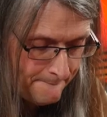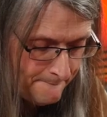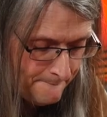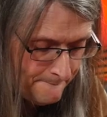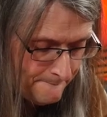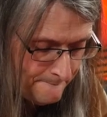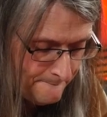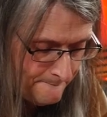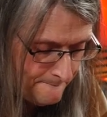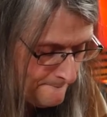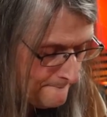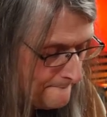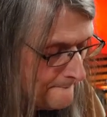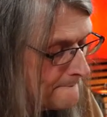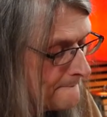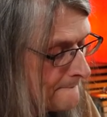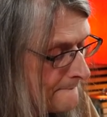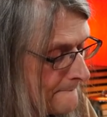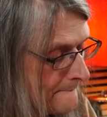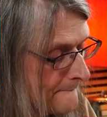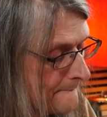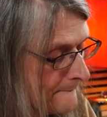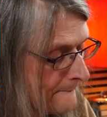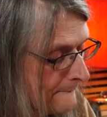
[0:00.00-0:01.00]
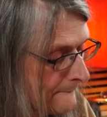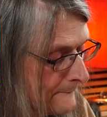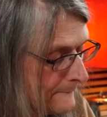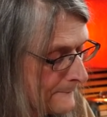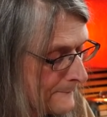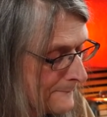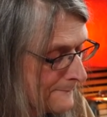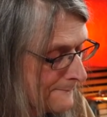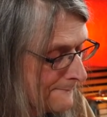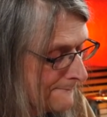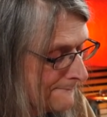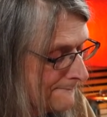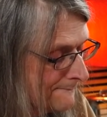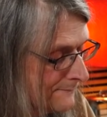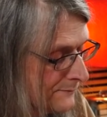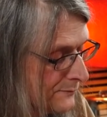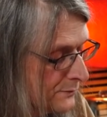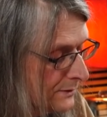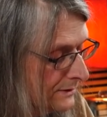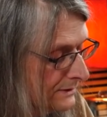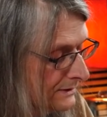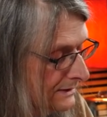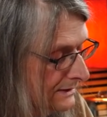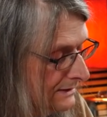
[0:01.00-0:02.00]
Hmm.
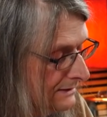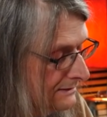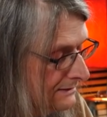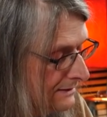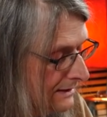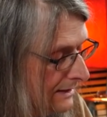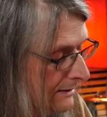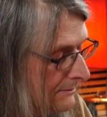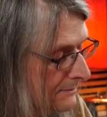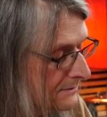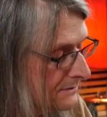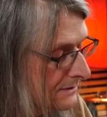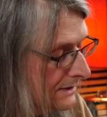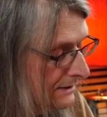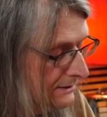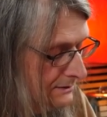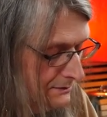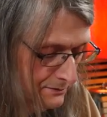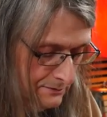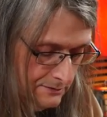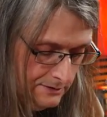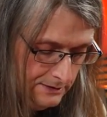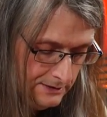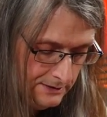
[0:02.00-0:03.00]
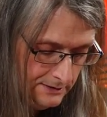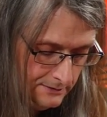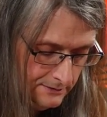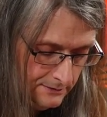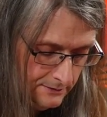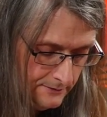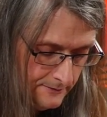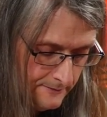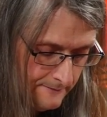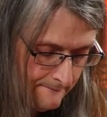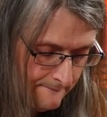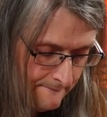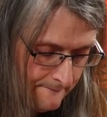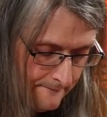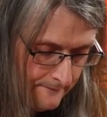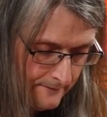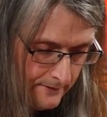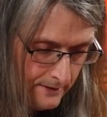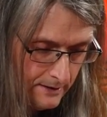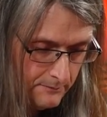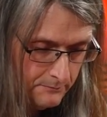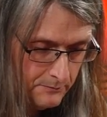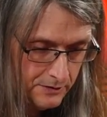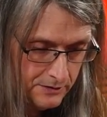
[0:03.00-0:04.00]
Do I need tabs? I do need it.
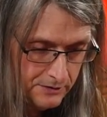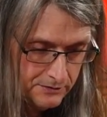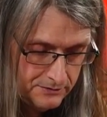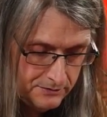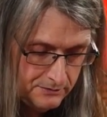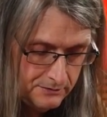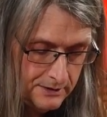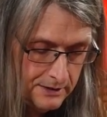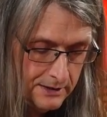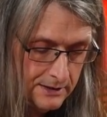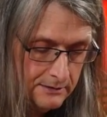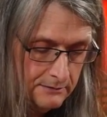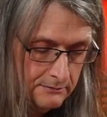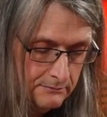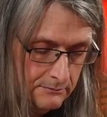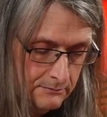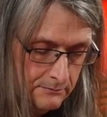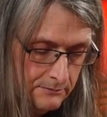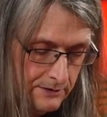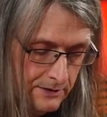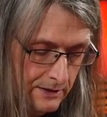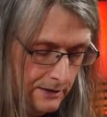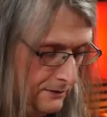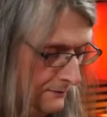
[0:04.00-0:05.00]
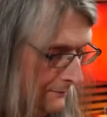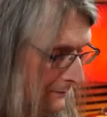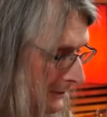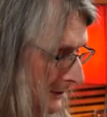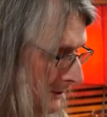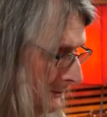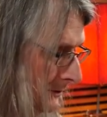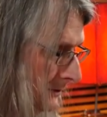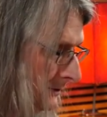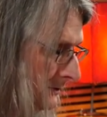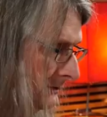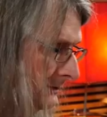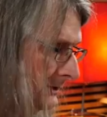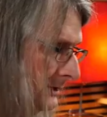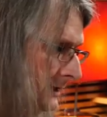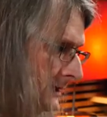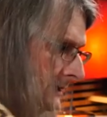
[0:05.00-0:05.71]
I'm gonna do that. Thank you for letting me do